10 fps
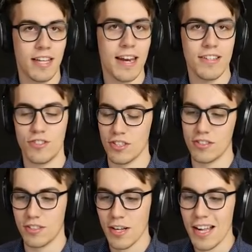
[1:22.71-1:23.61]
That is
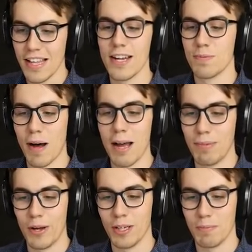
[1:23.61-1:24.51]
just, that is
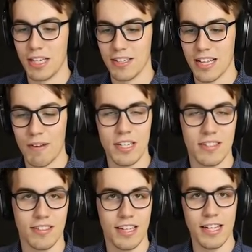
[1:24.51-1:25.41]
mind blowing because
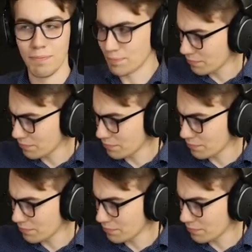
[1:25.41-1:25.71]
obviously